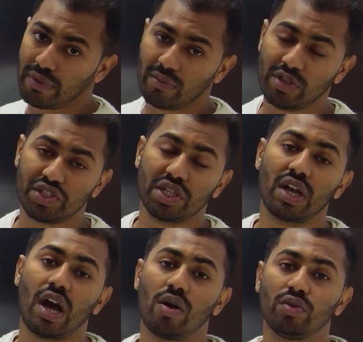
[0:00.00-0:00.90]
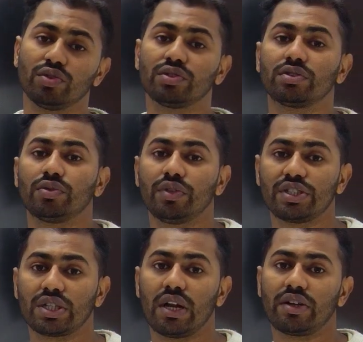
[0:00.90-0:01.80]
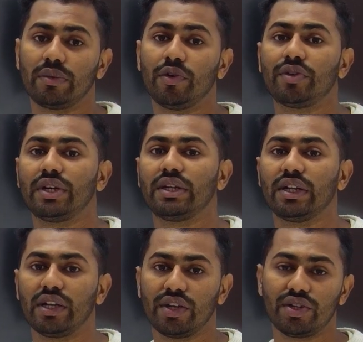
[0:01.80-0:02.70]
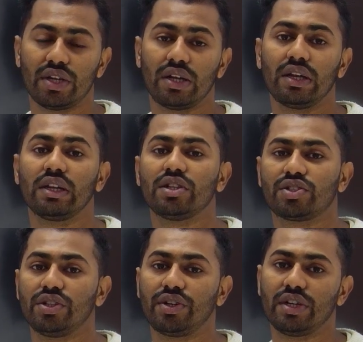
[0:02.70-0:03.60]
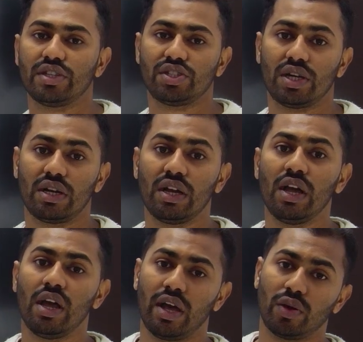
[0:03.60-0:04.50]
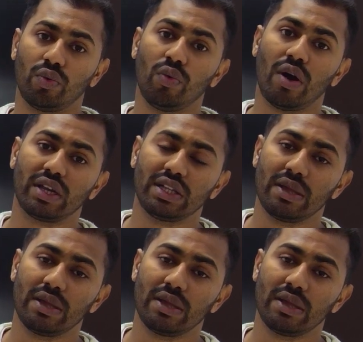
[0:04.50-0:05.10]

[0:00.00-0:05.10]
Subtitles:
publishing house which contributed in Indian English literature And who are the